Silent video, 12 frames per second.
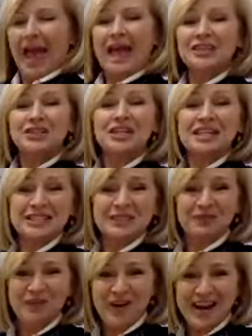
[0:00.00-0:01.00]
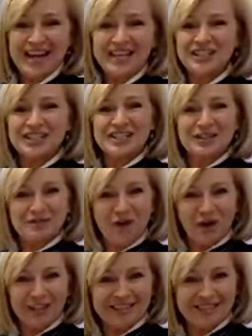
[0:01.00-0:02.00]
And she's free. She's a
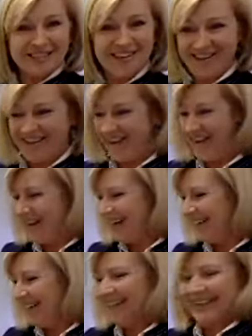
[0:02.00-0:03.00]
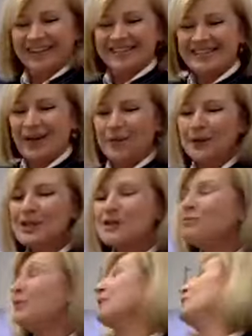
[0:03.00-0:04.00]
volunteer. So
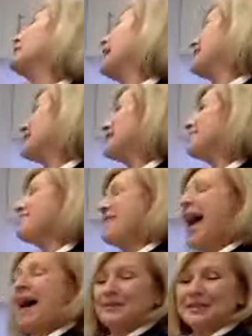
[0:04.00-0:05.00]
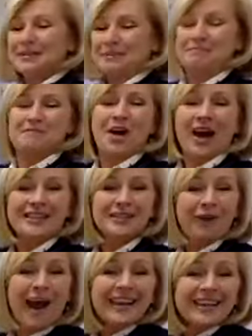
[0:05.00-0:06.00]
you will get to have some nice
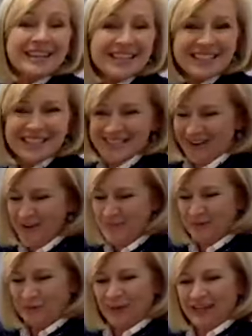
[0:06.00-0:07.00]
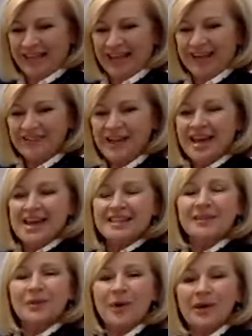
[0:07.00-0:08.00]
crackers. So before you leave.
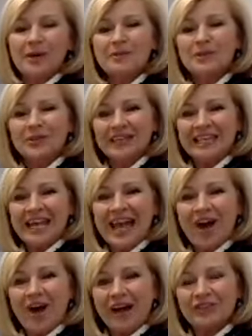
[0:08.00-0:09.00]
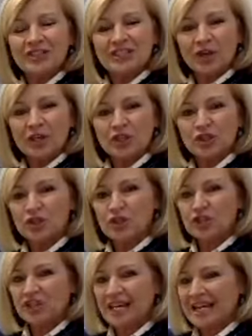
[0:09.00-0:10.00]
So what I'm doing now, I've just got two
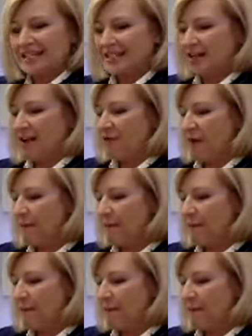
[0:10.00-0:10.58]
sheets of